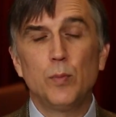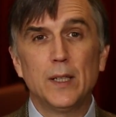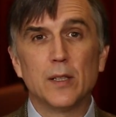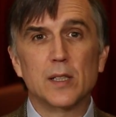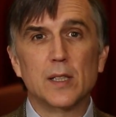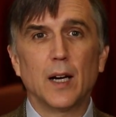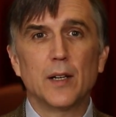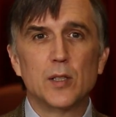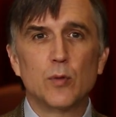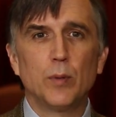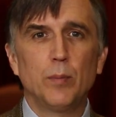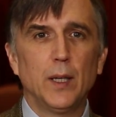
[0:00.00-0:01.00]
be
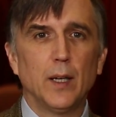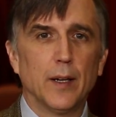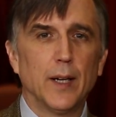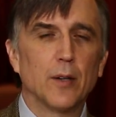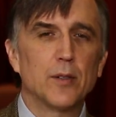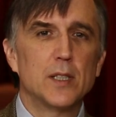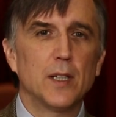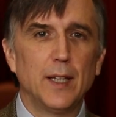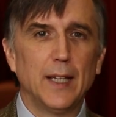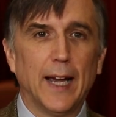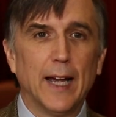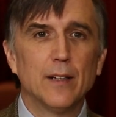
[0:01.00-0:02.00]
discussed would be announced
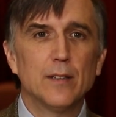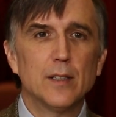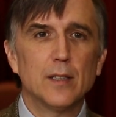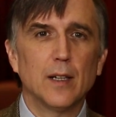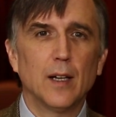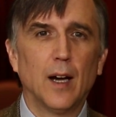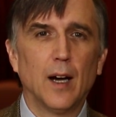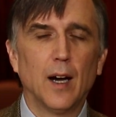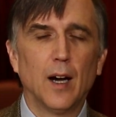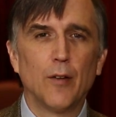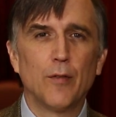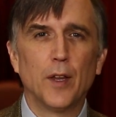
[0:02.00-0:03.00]
at the end
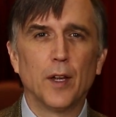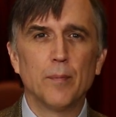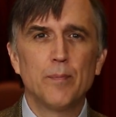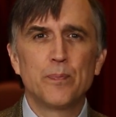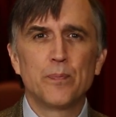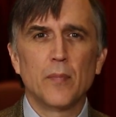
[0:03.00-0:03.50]
of